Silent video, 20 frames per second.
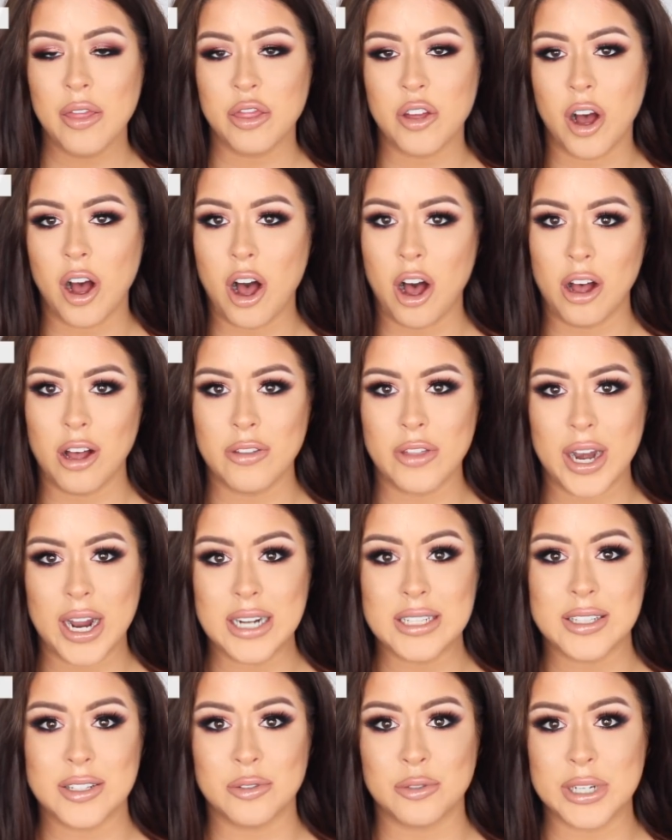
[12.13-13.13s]
The haul that
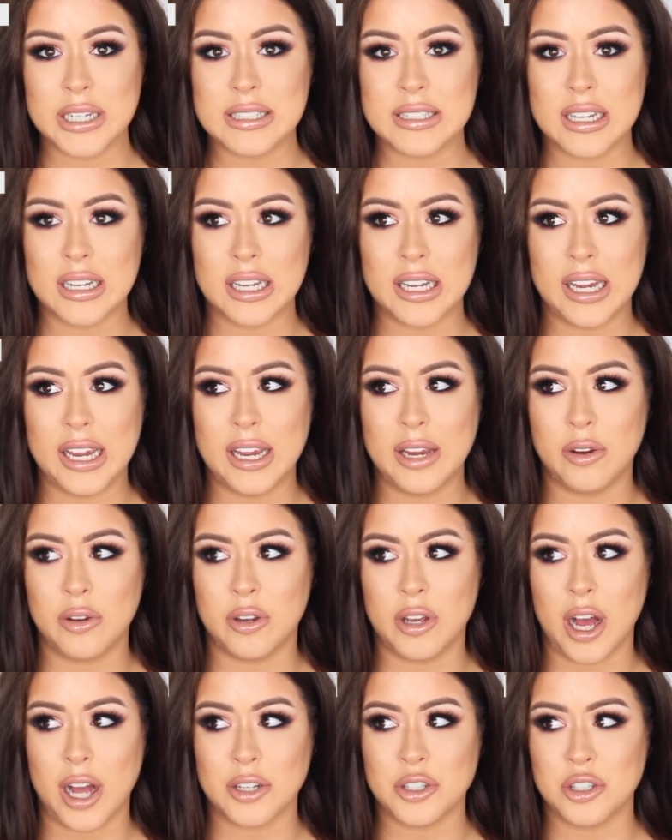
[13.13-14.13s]
I did recently
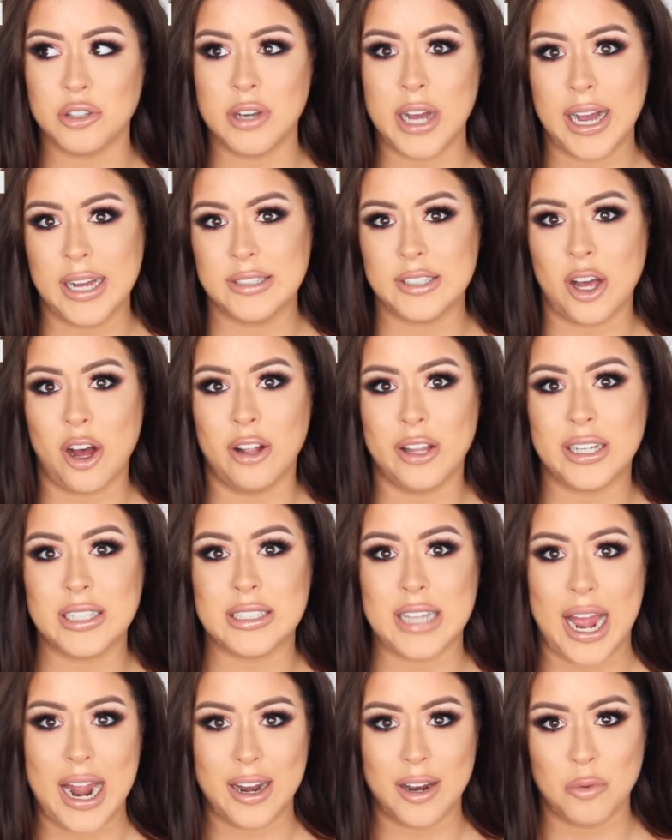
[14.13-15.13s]
got you guys all
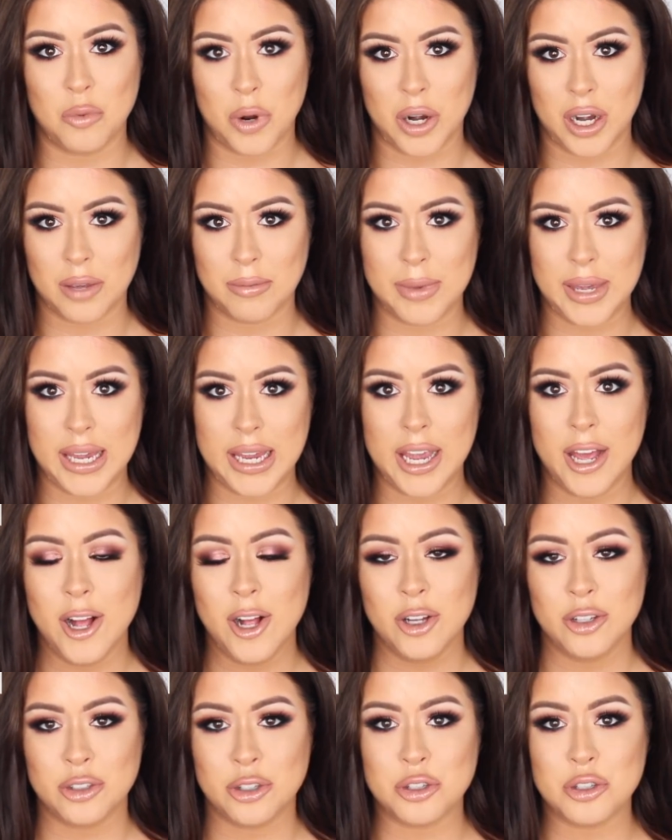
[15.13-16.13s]
excited, wanting me
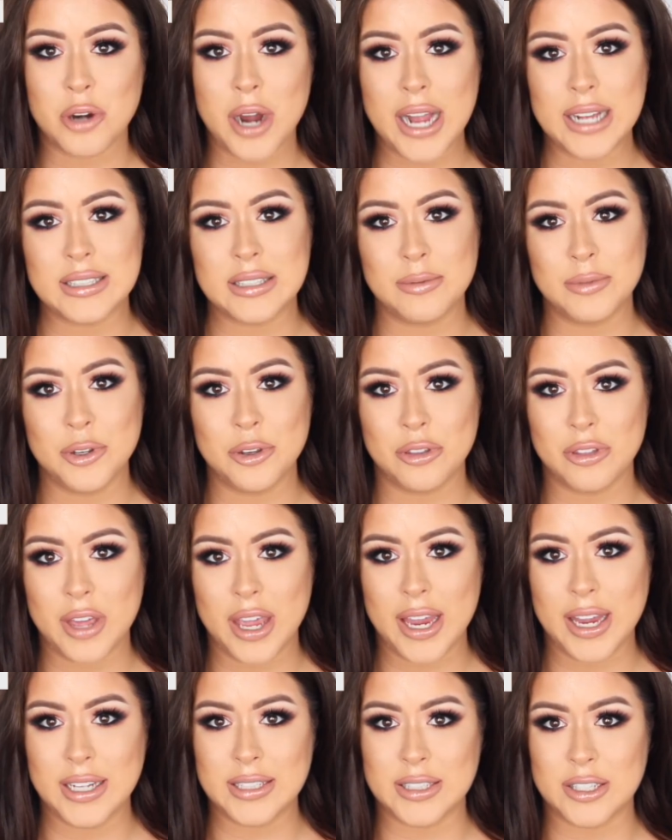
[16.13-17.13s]
to try some new
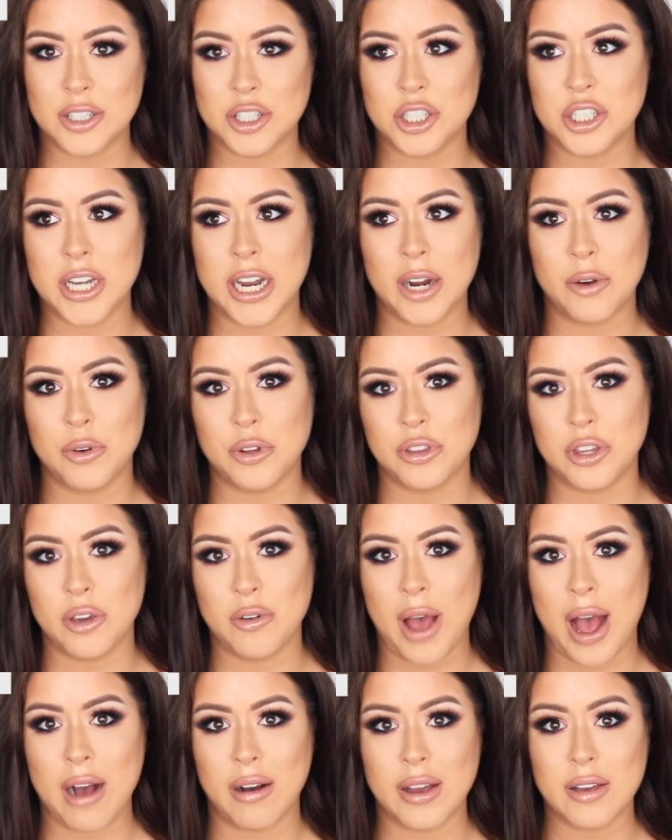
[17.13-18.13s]
things and share with
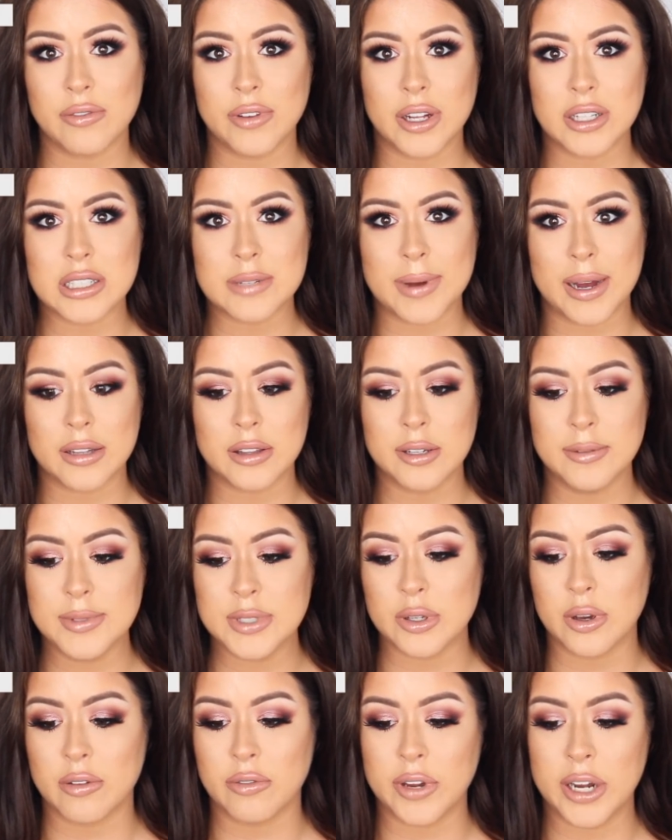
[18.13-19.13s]
you how I felt about them.
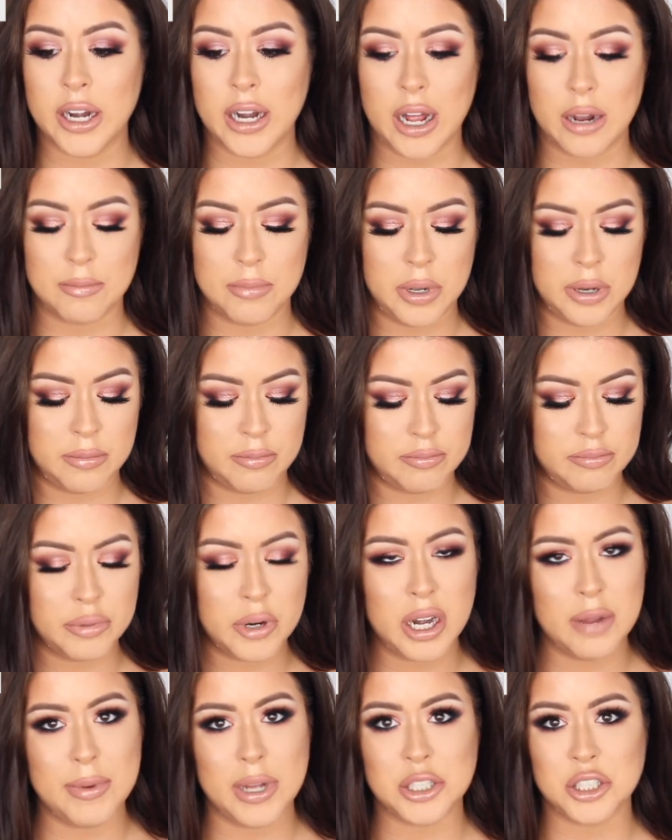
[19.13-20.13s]
So I figured I'd put
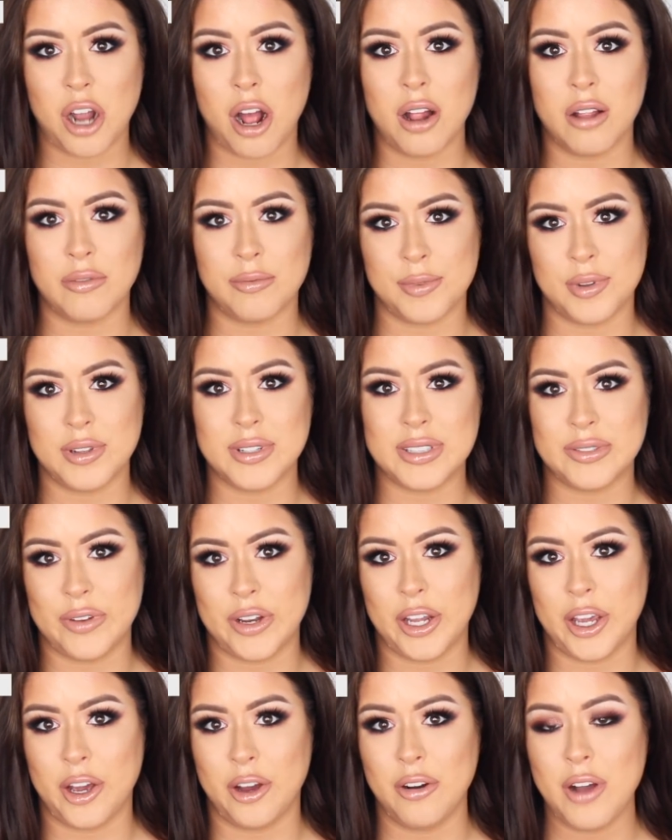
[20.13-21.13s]
pretty much all of them in this
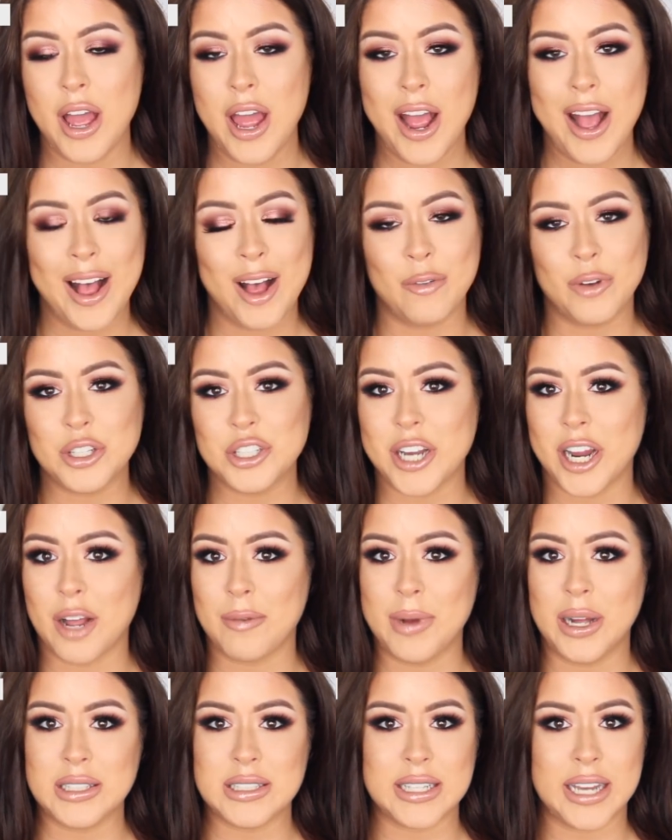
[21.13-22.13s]
video and we check
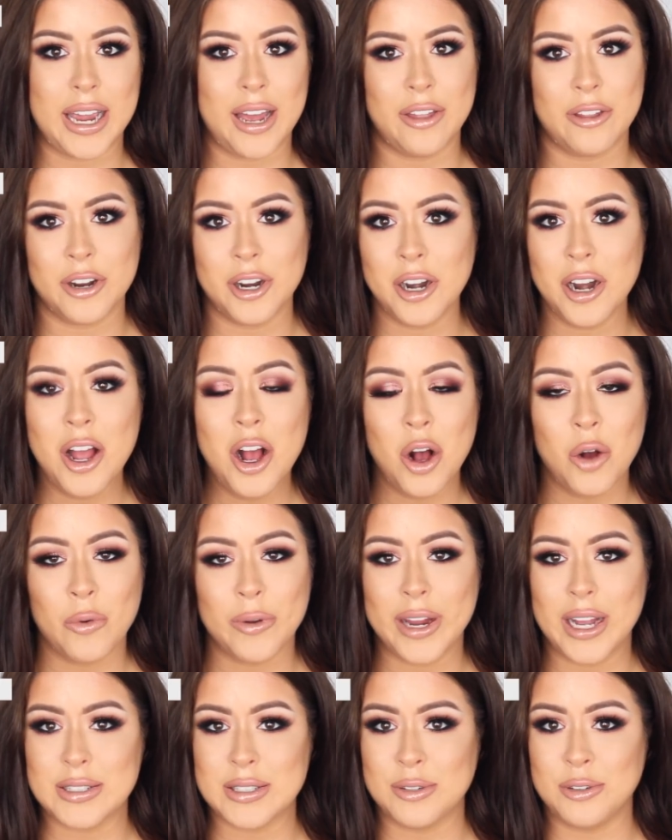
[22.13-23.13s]
them out together.
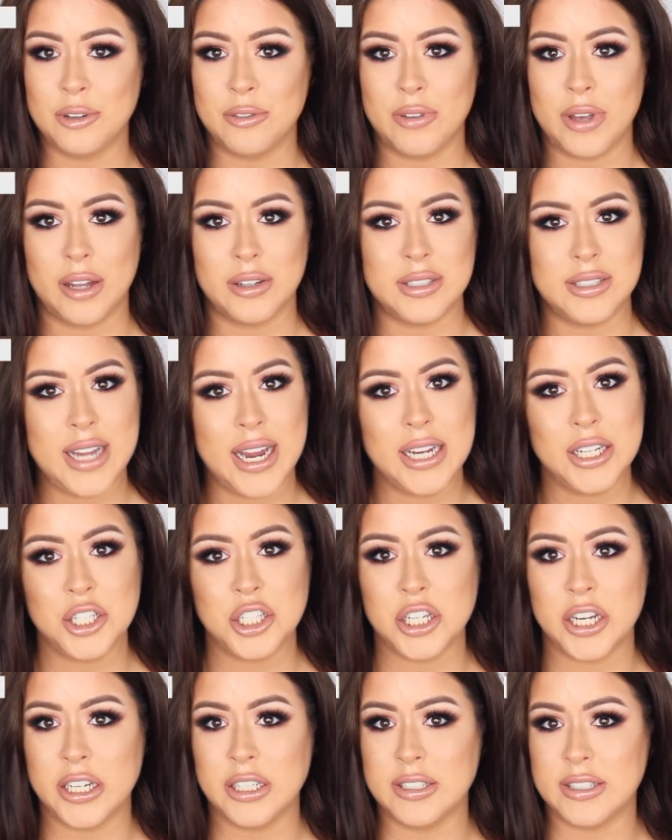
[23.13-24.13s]
We got some new
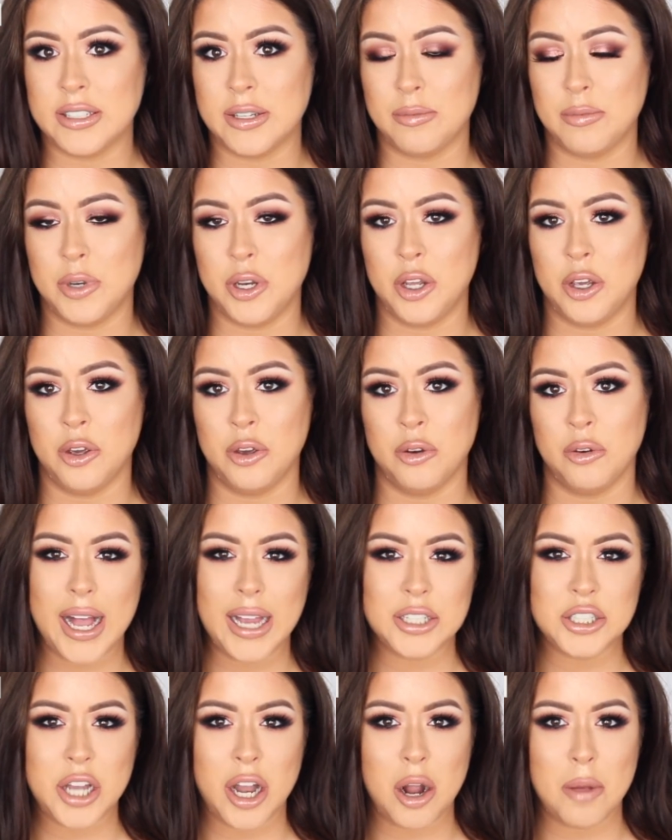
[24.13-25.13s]
foundation, some new
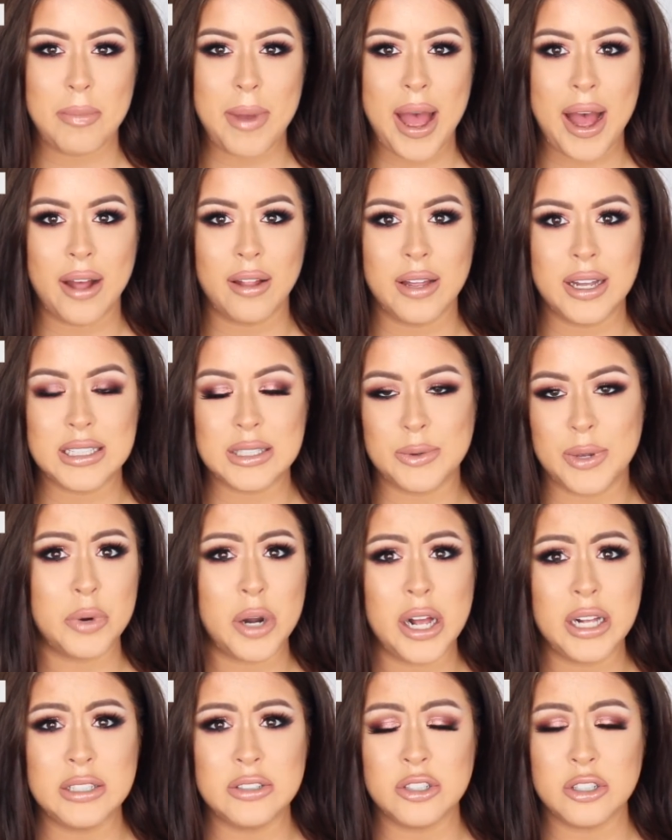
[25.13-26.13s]
eyeshadow palettes,
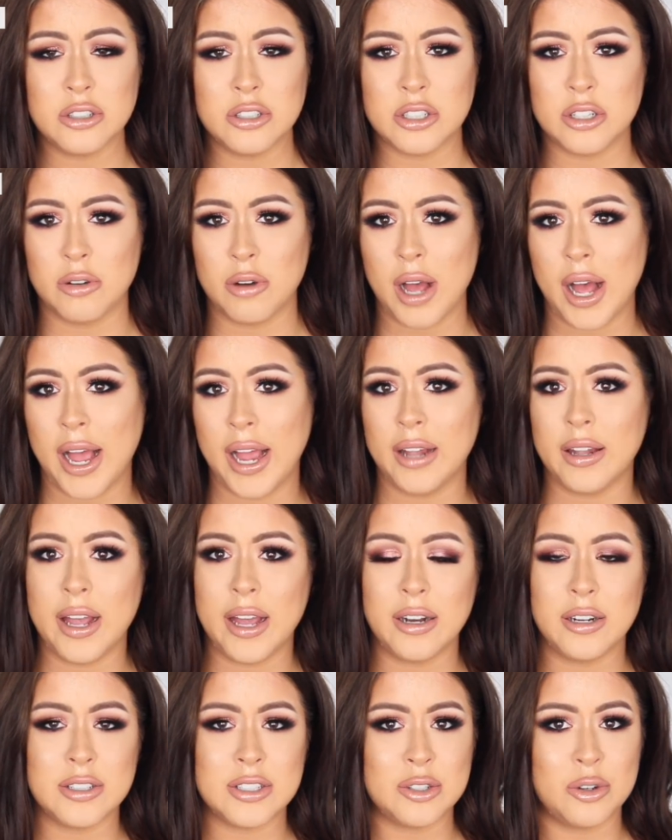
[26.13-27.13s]
bronzers, new
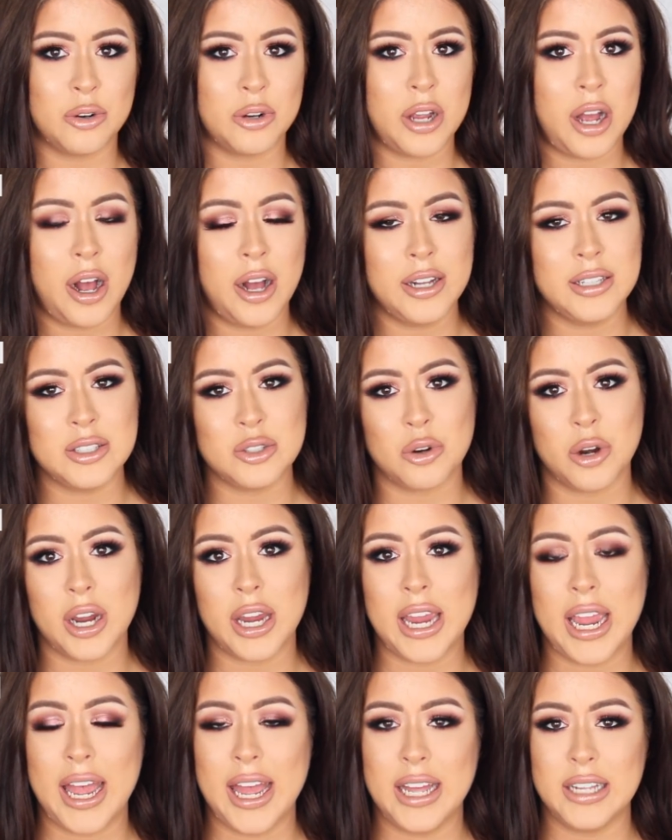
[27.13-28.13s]
highlighters, new contour
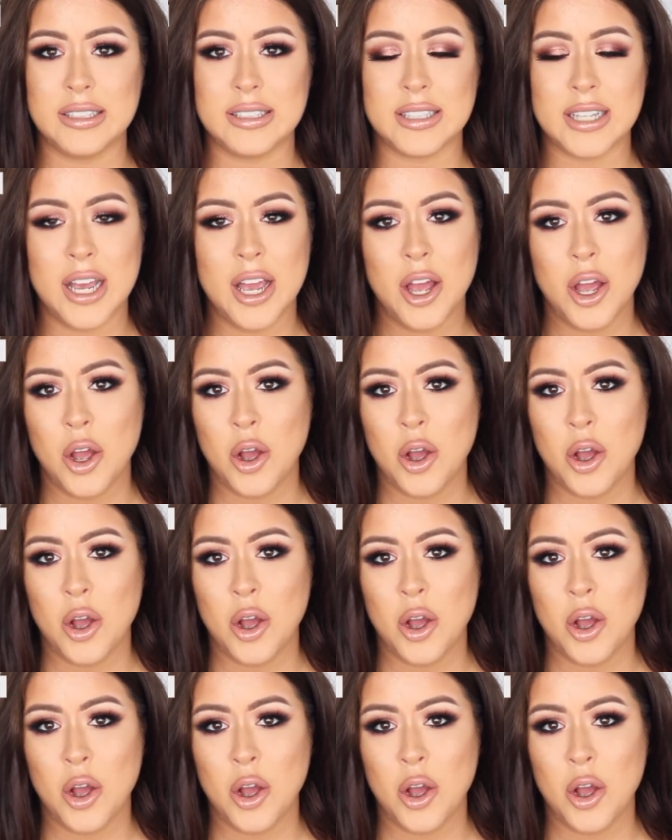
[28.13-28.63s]
kits.